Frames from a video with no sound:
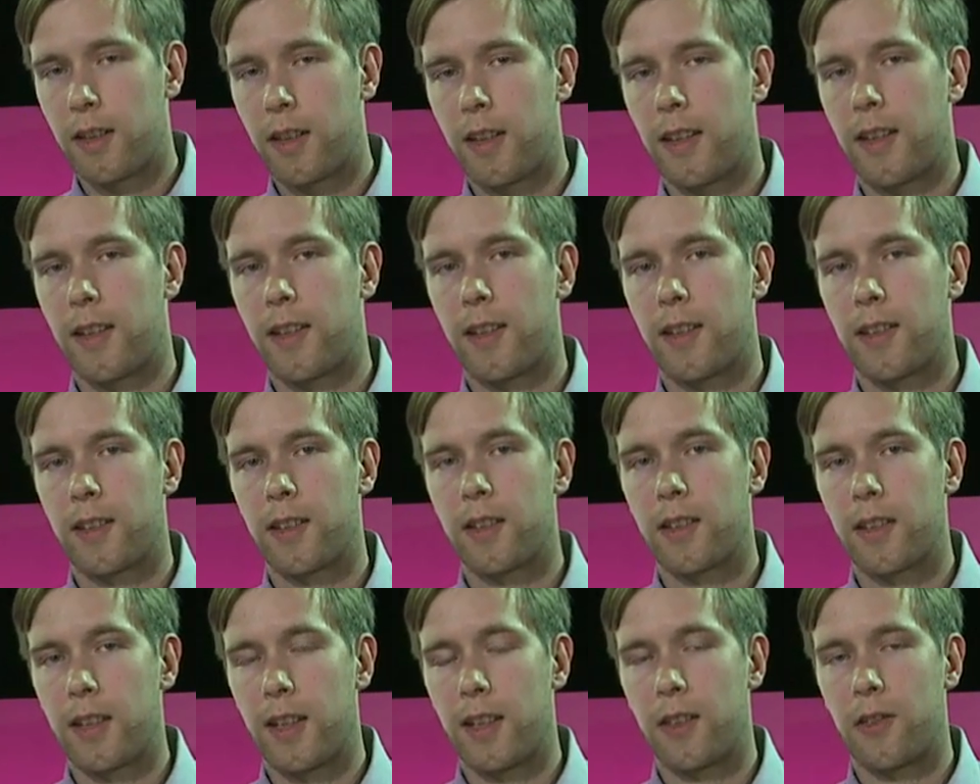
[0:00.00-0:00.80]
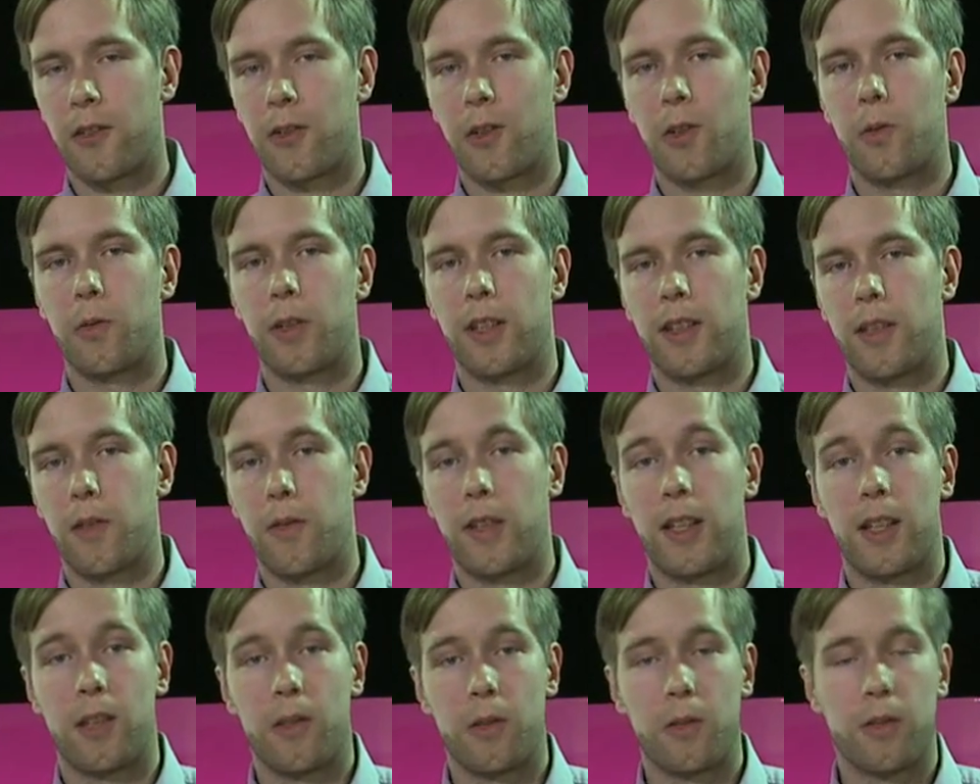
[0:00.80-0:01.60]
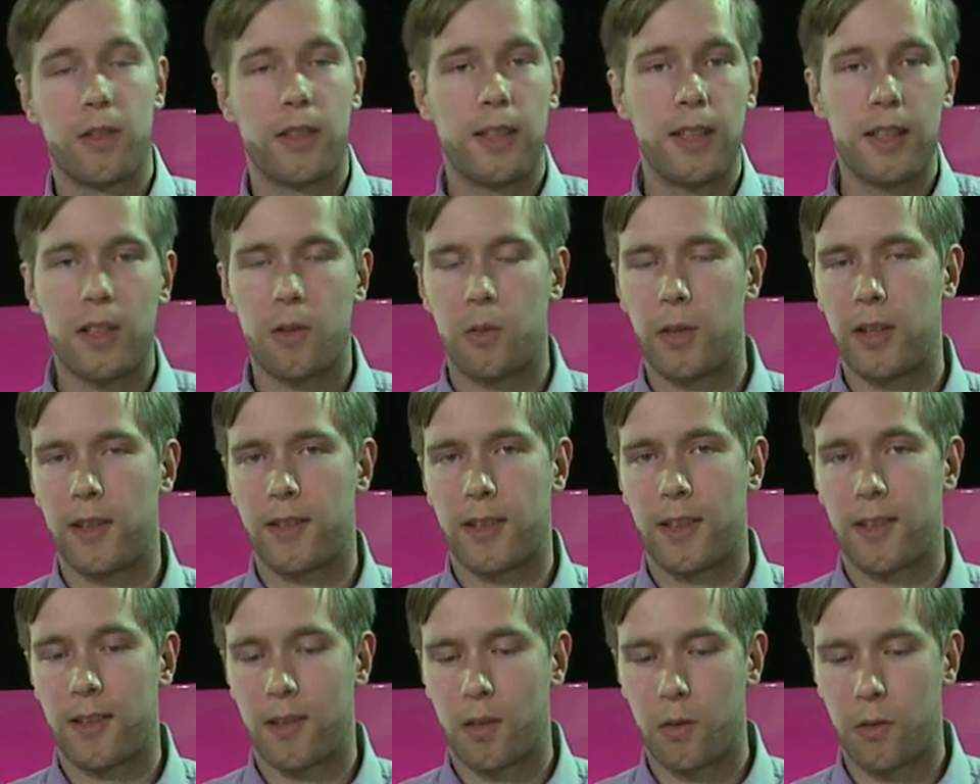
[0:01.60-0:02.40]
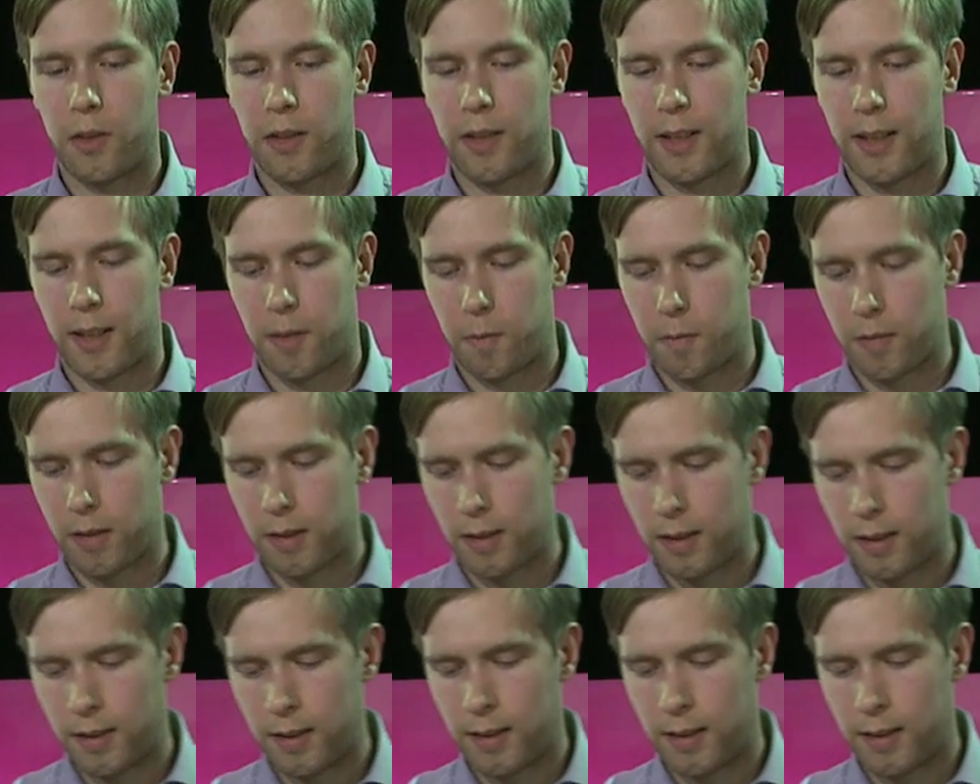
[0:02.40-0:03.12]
and show that the value decreases over time.